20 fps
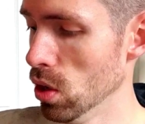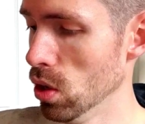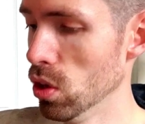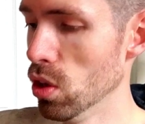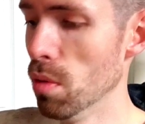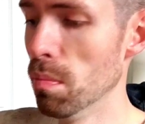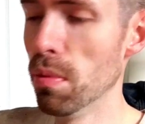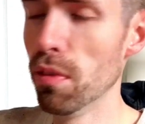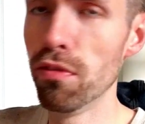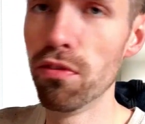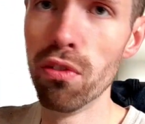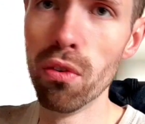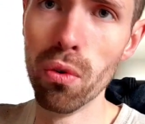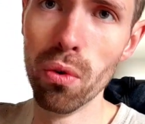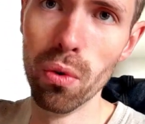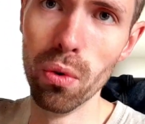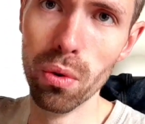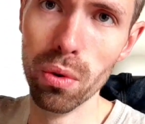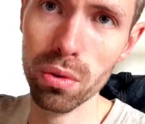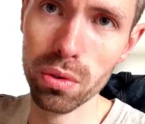Number
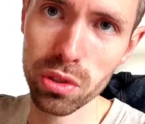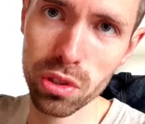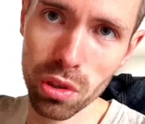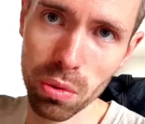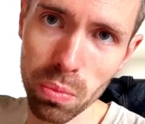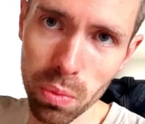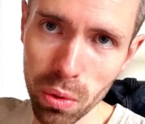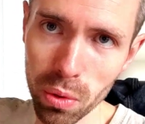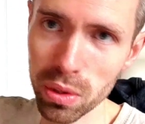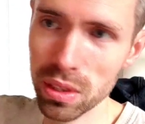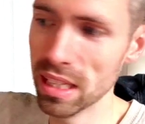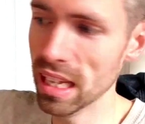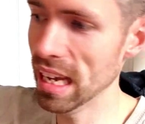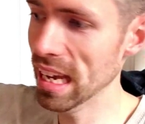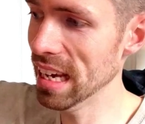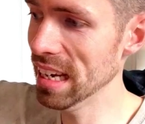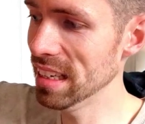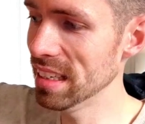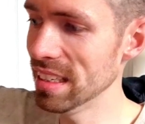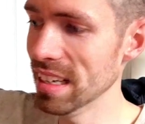four towards the
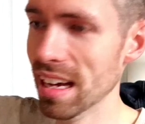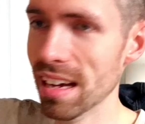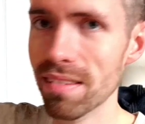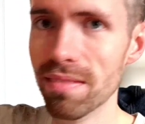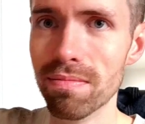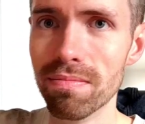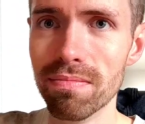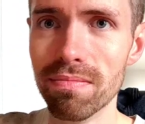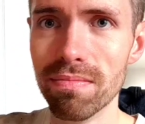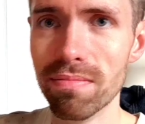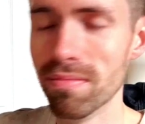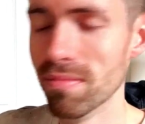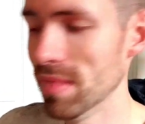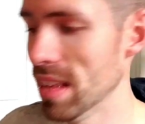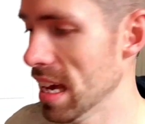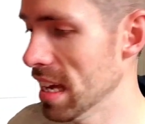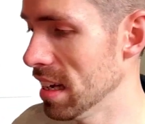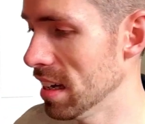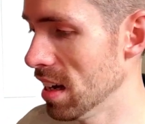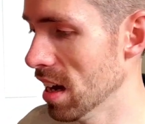heater. There
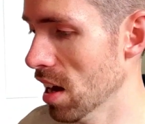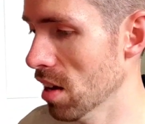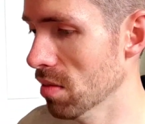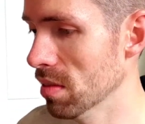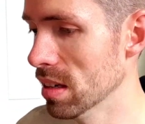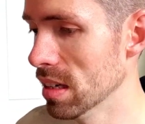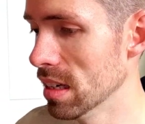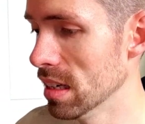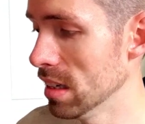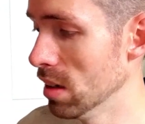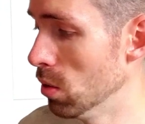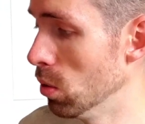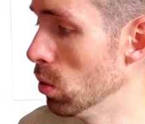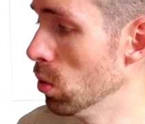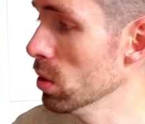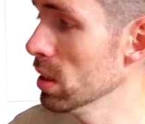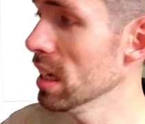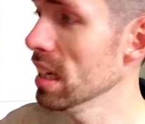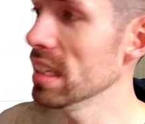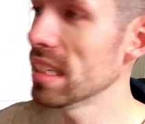you go. Now
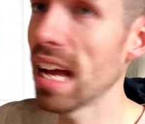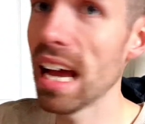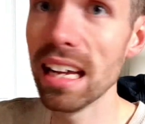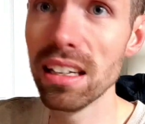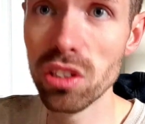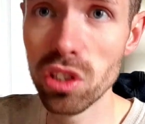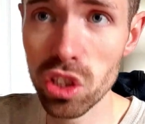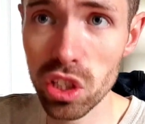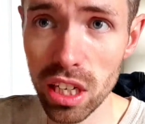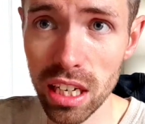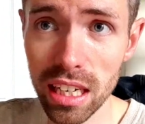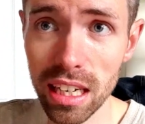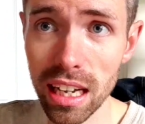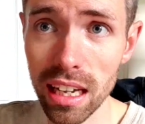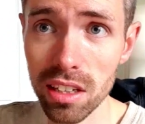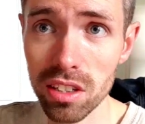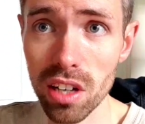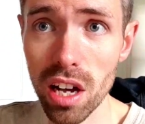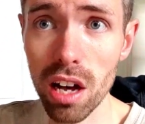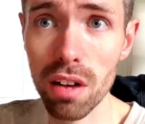all these HT
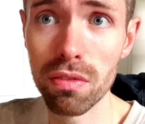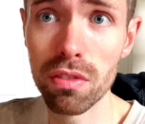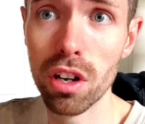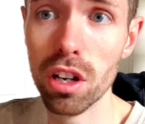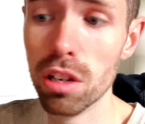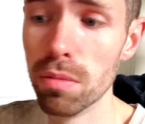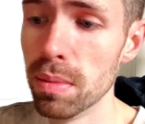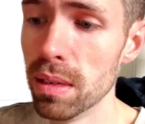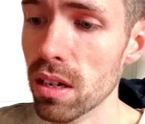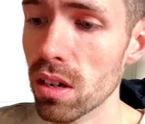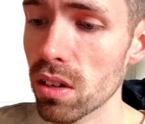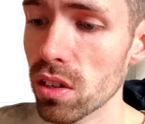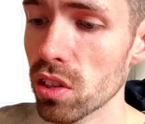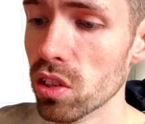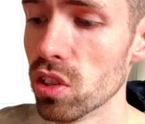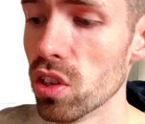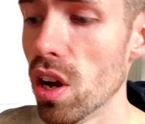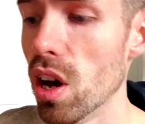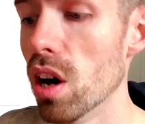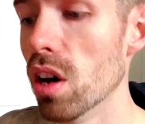leads, I've got to be
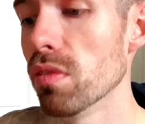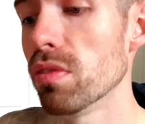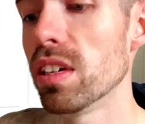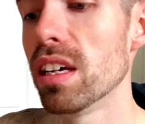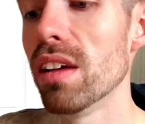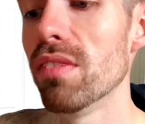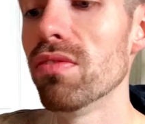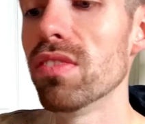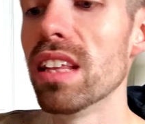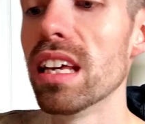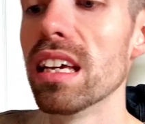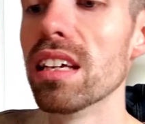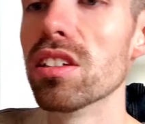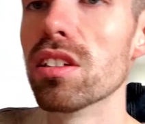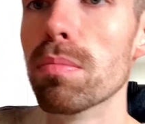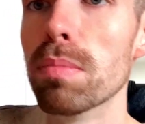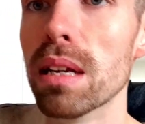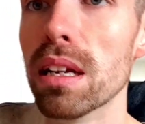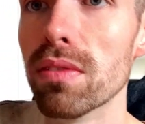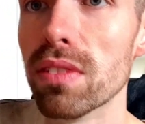honest, I'd give these a
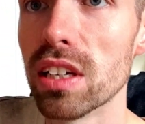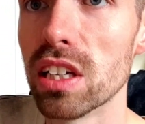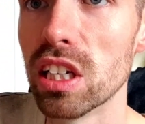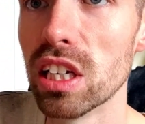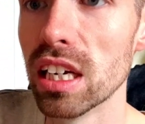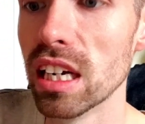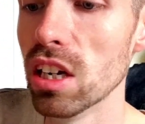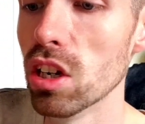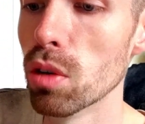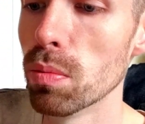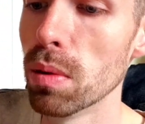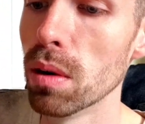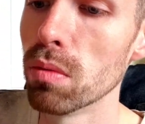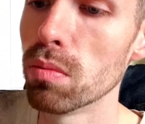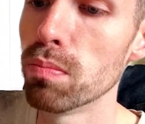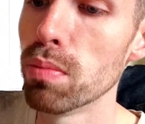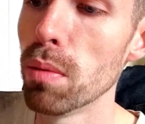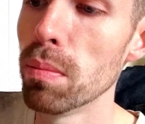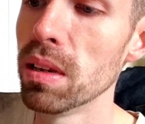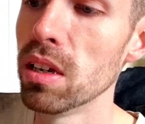bit of a clean up. I'll
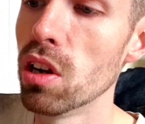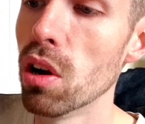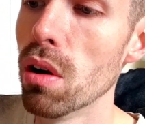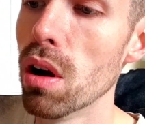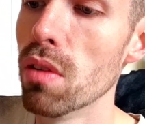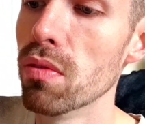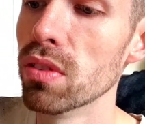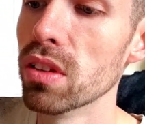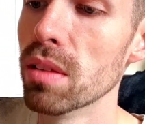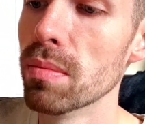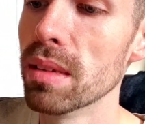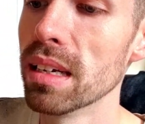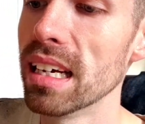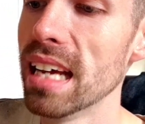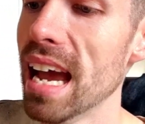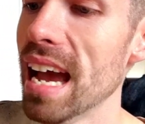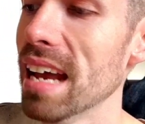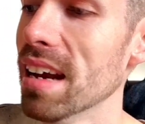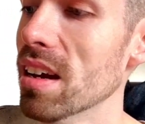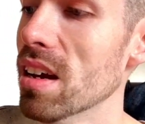probably go over them
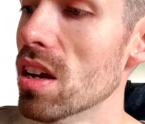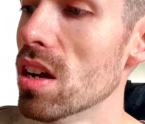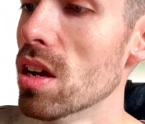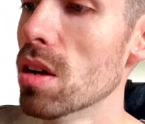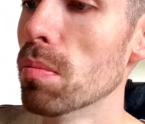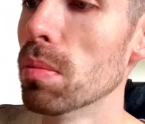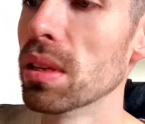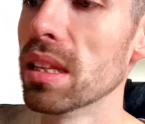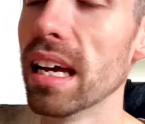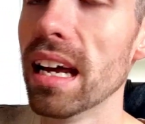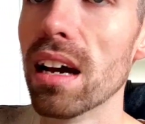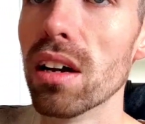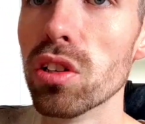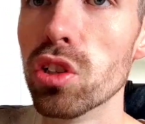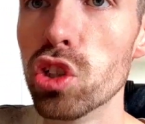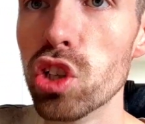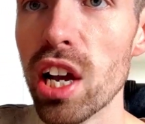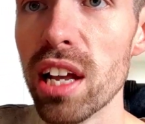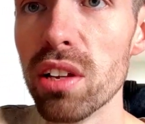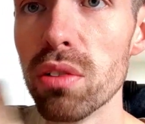again, but they are
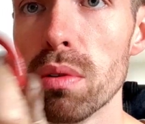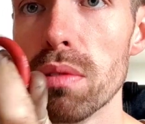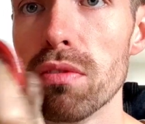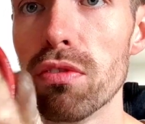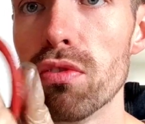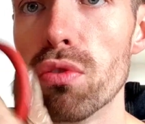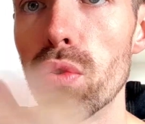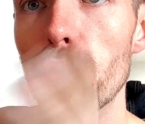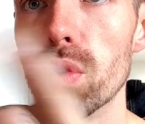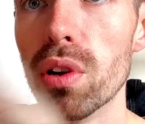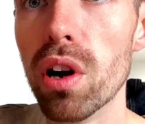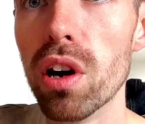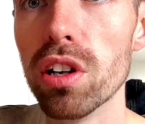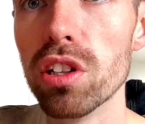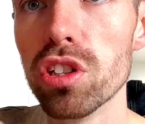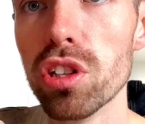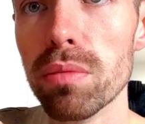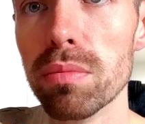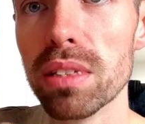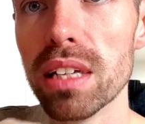genuine Ford
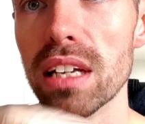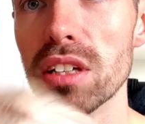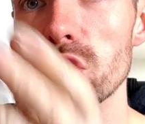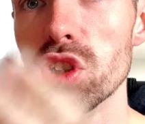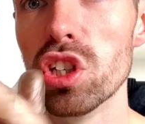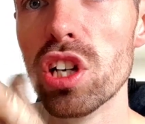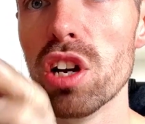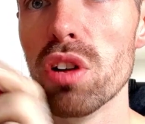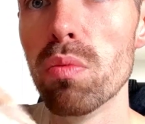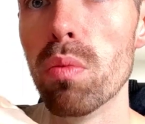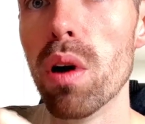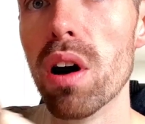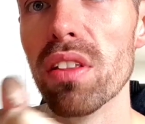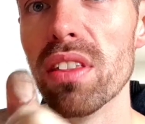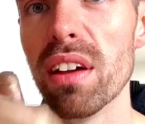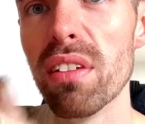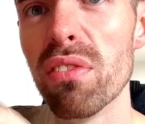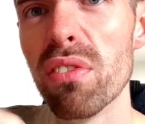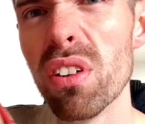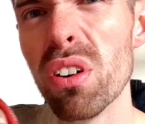items, and do you know what?
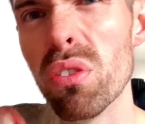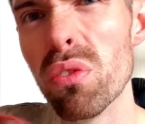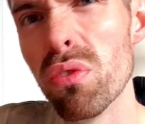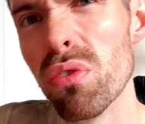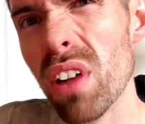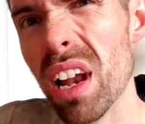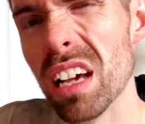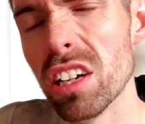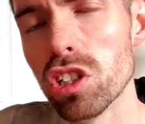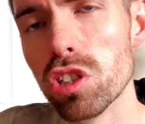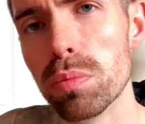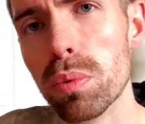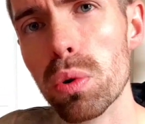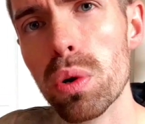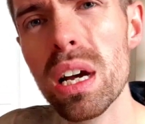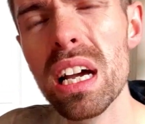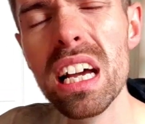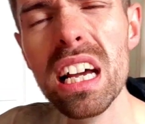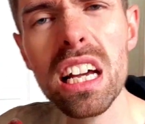They feel flexible.